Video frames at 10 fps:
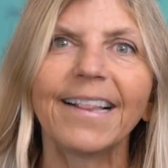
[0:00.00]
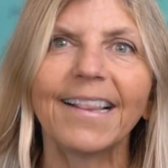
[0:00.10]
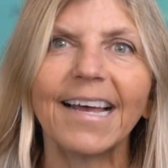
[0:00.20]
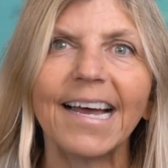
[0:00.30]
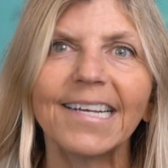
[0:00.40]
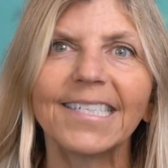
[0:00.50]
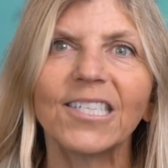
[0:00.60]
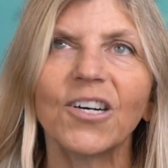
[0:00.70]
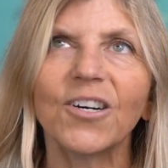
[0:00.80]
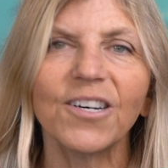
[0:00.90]

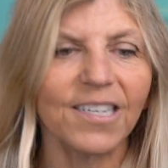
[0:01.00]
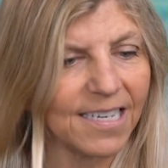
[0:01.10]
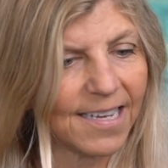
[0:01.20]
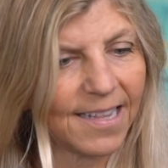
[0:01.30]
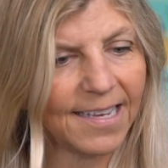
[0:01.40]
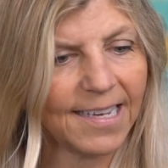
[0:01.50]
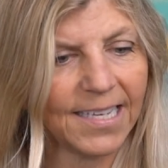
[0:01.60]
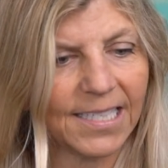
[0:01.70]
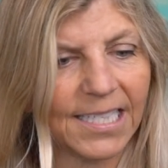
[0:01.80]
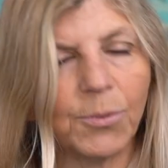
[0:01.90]
last on
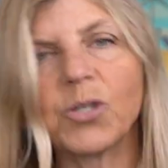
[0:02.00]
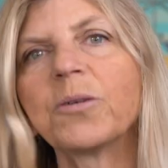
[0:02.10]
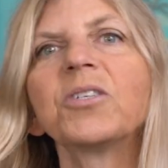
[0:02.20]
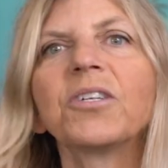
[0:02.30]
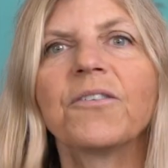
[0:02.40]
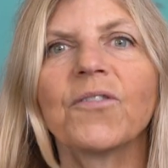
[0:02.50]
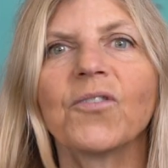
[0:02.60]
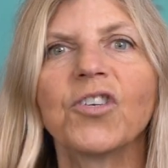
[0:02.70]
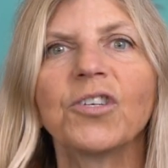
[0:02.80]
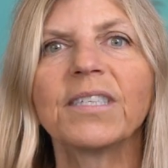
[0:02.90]
the subscription
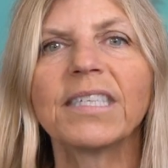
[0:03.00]
overview